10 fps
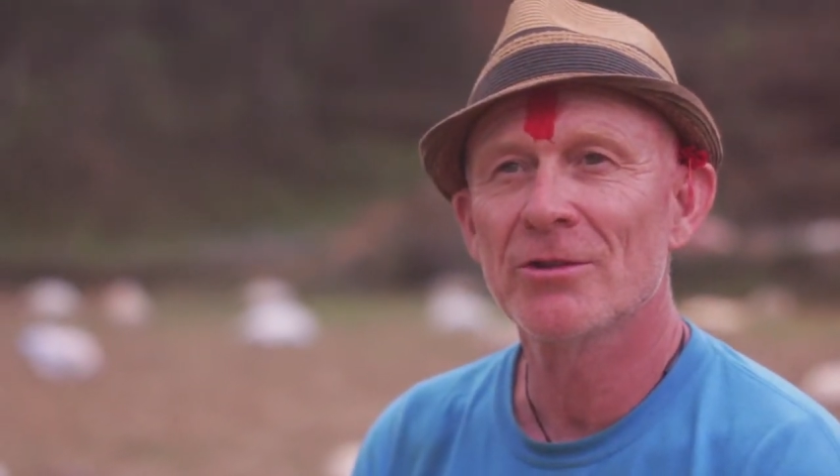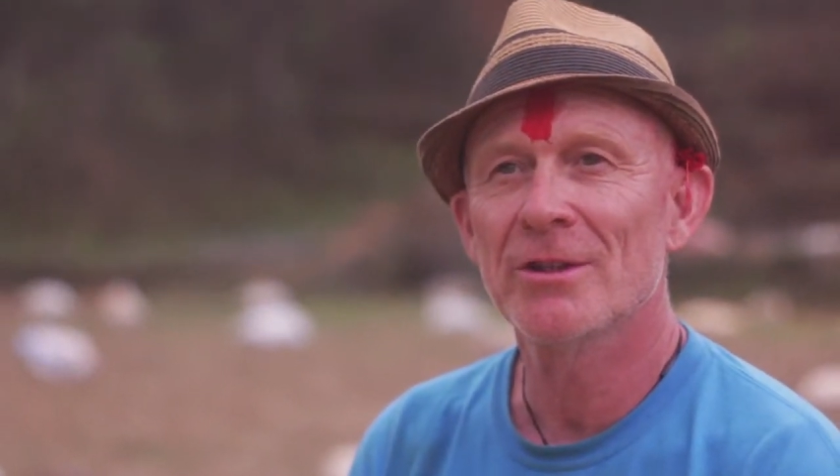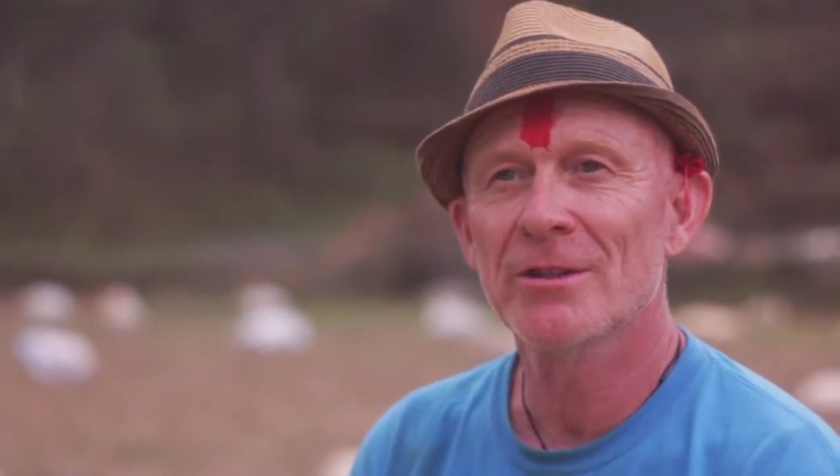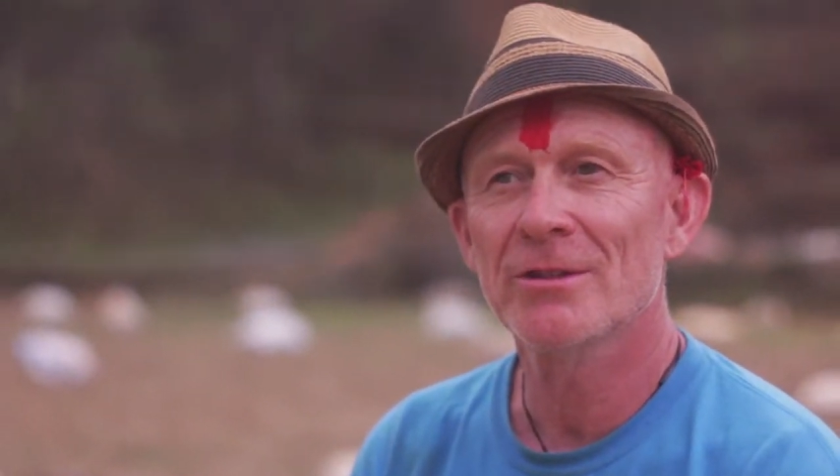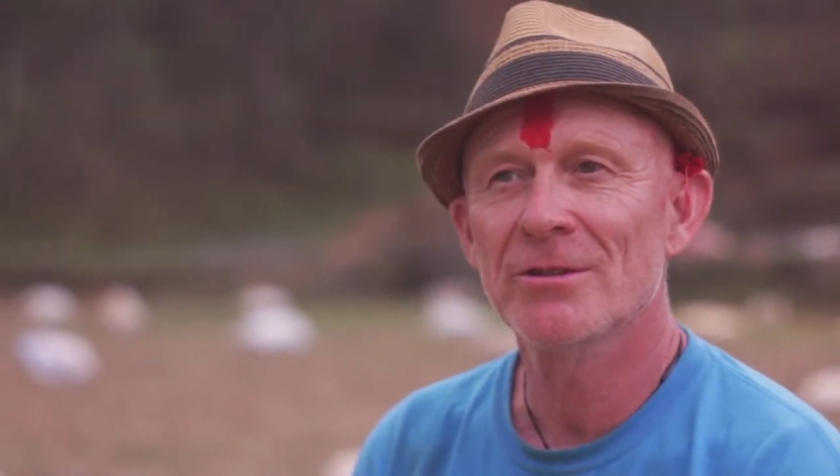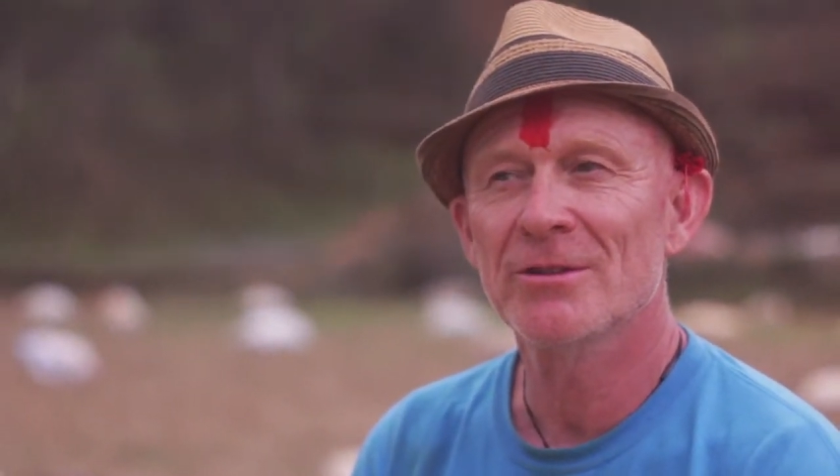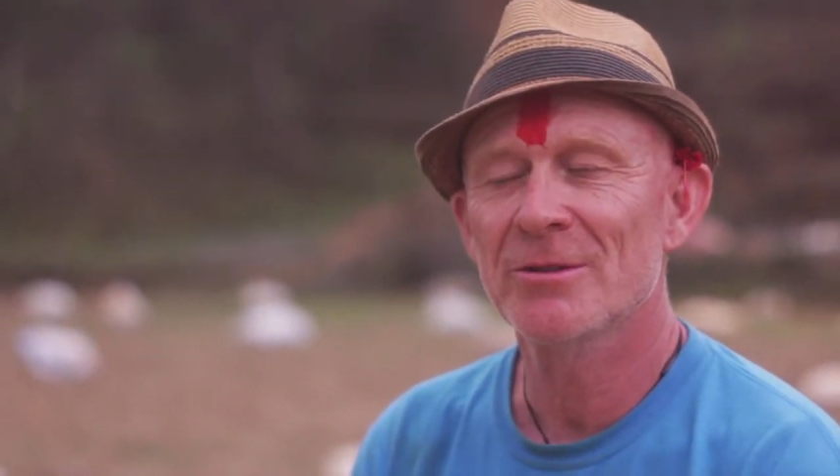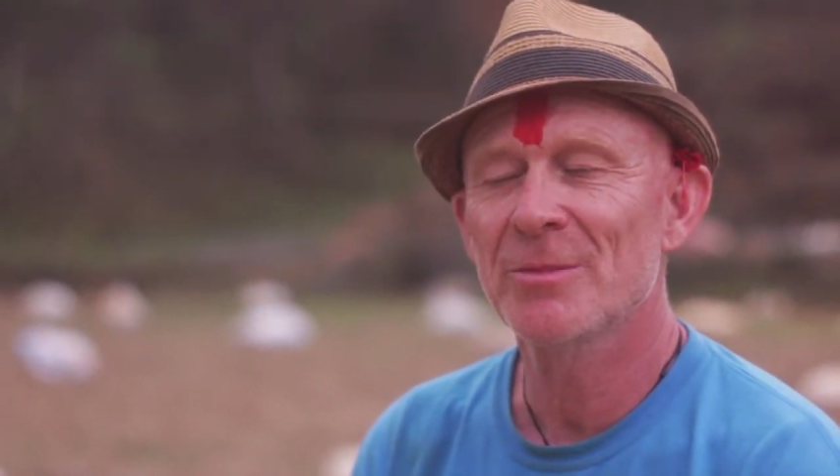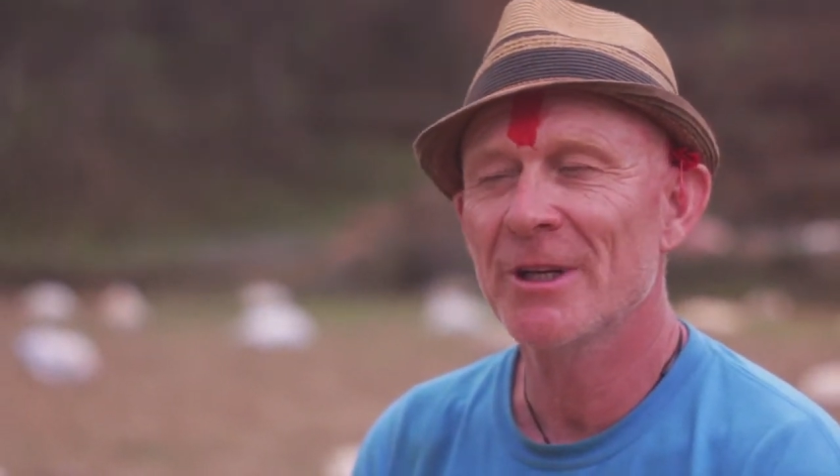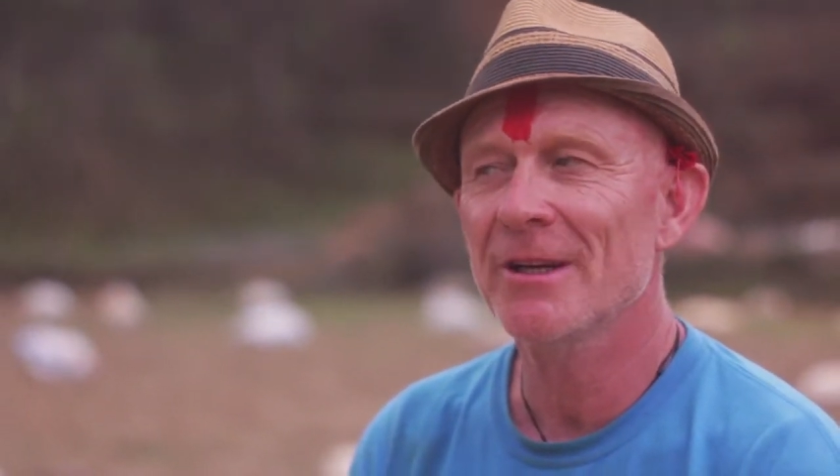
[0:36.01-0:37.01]
to
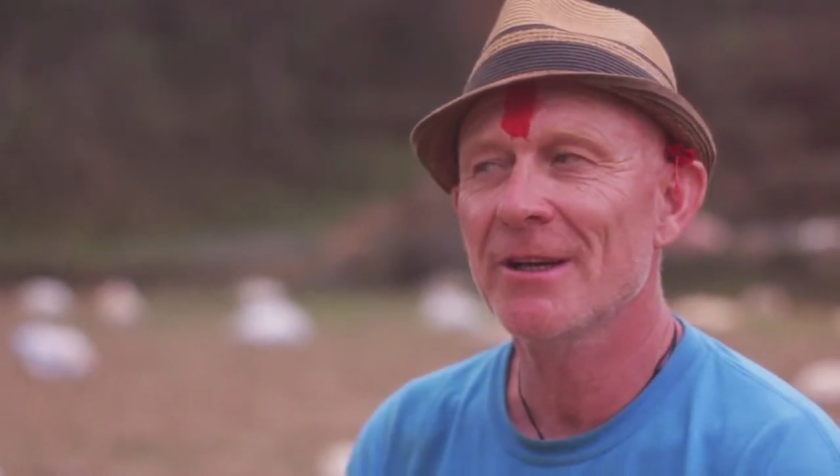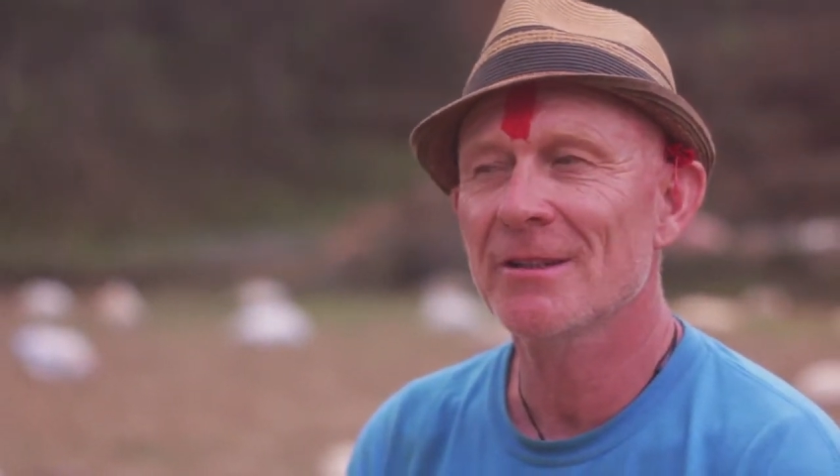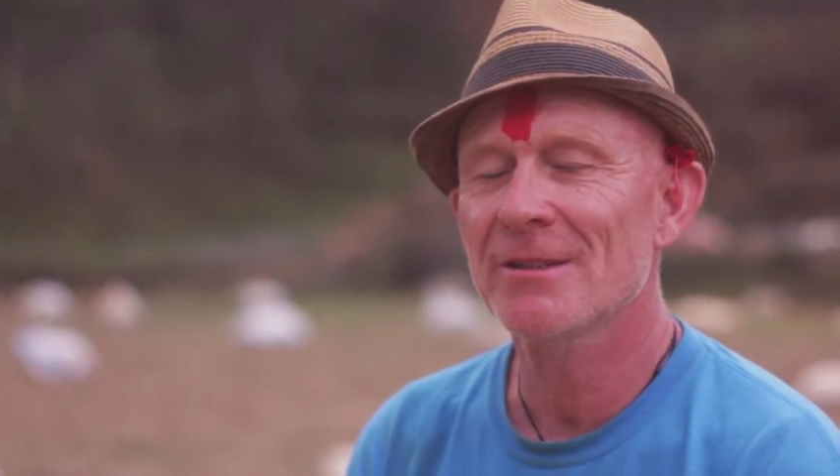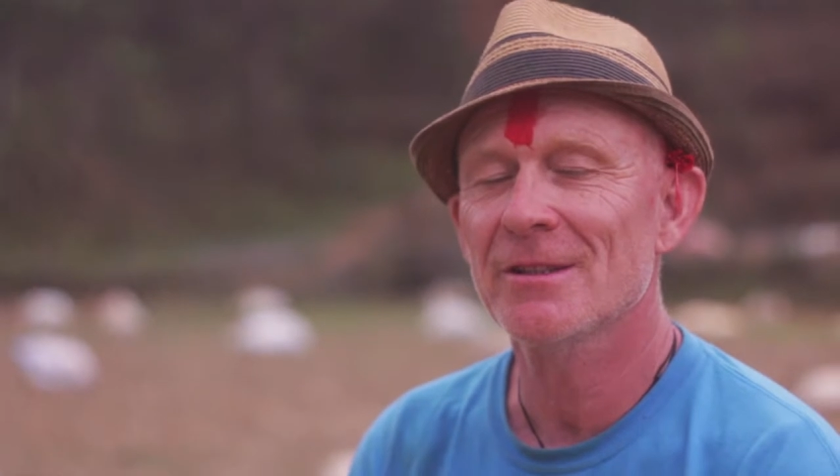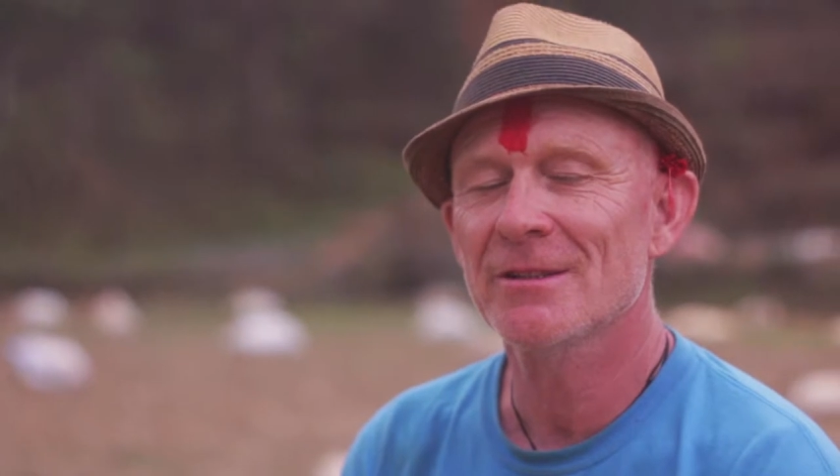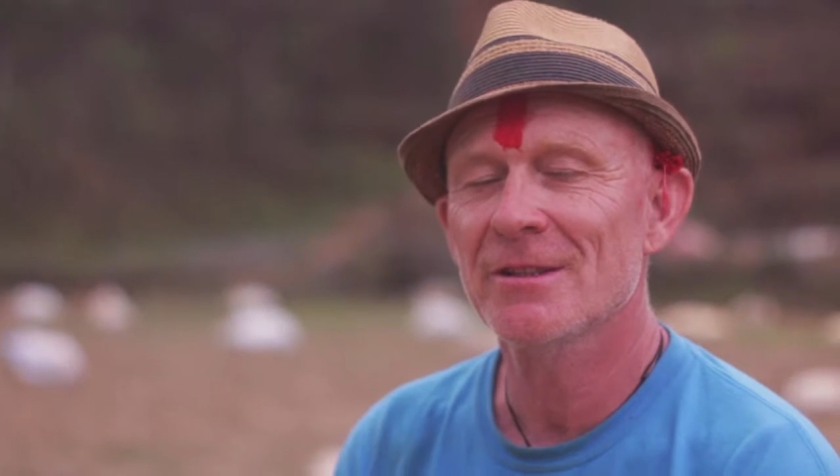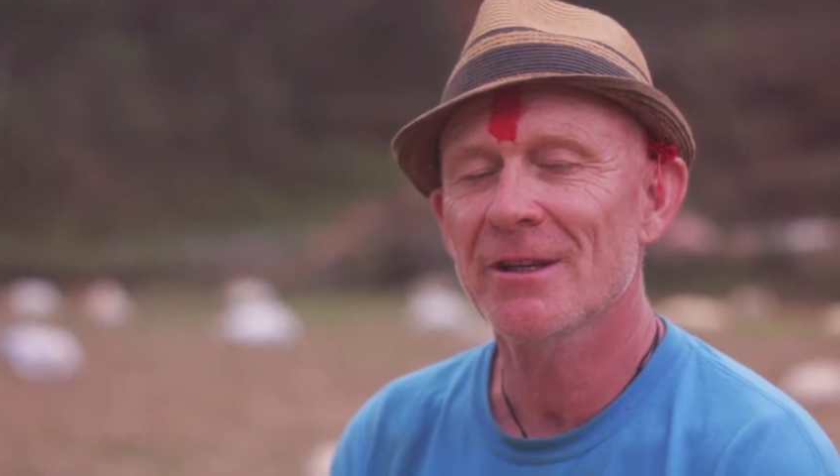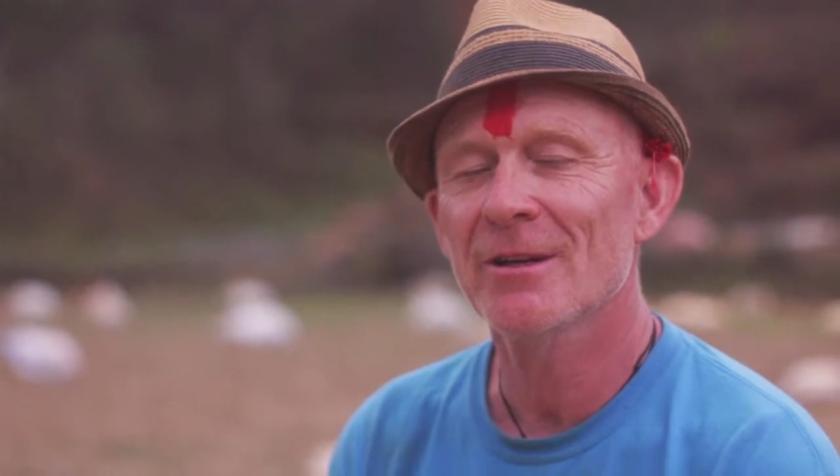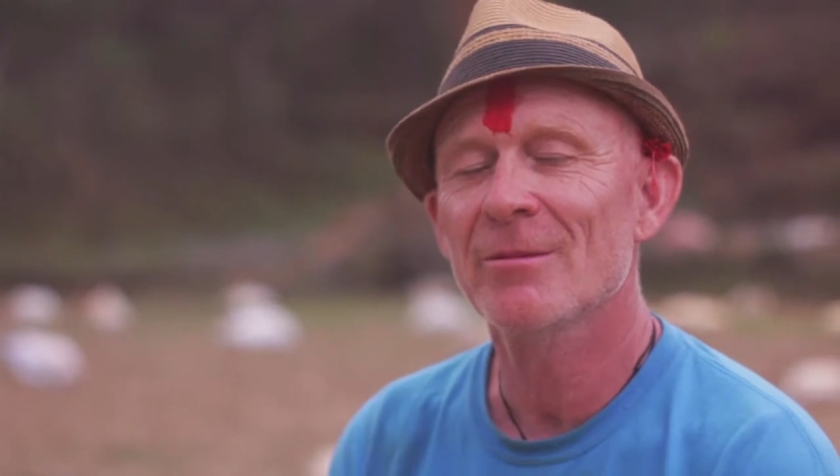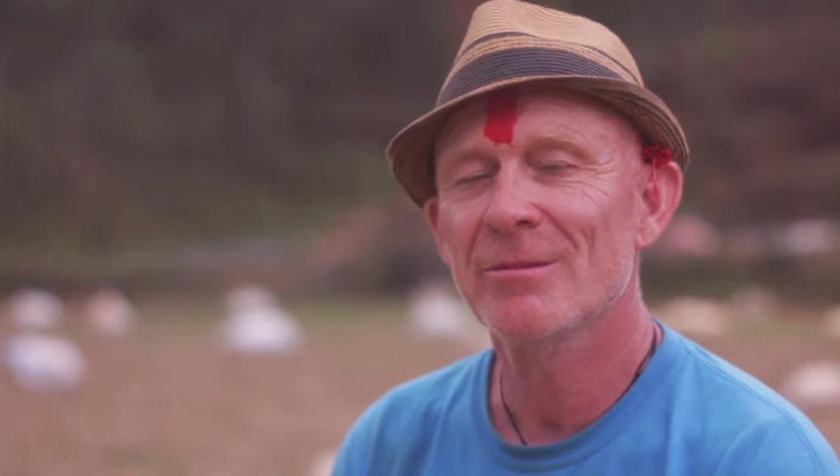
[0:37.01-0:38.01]
be here to
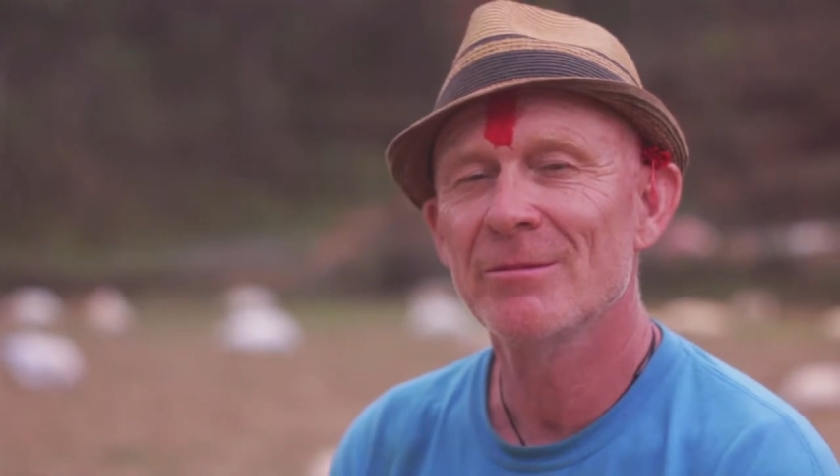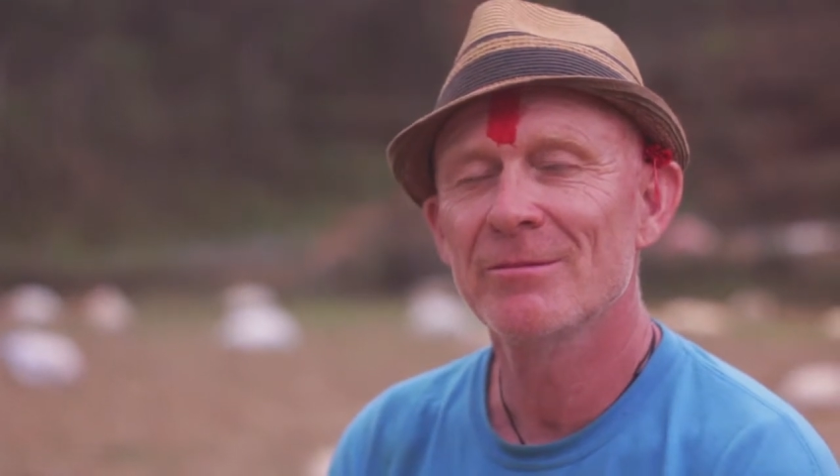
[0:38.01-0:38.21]
help.